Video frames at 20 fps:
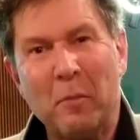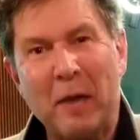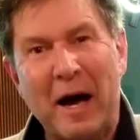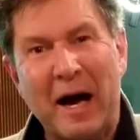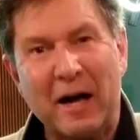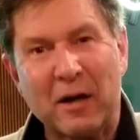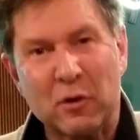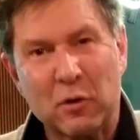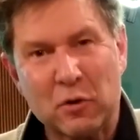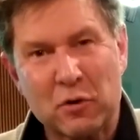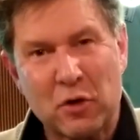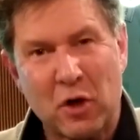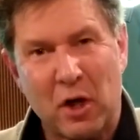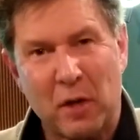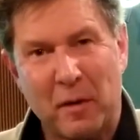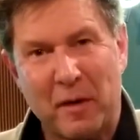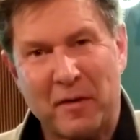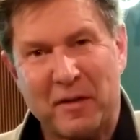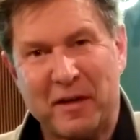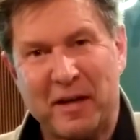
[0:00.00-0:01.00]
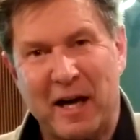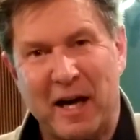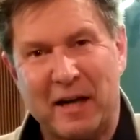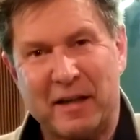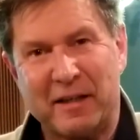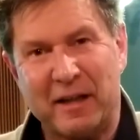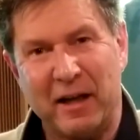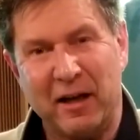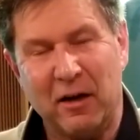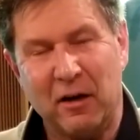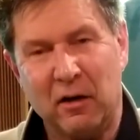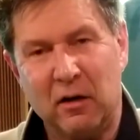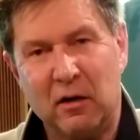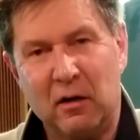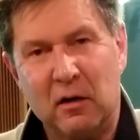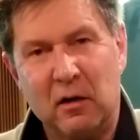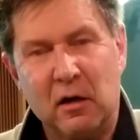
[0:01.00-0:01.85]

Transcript: back to It's All About the Cocktail.